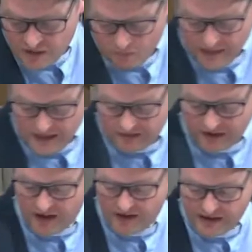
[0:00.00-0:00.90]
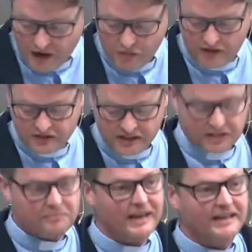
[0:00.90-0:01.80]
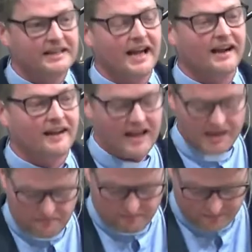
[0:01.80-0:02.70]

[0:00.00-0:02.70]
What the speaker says: we need to know that Jesus makes that claim,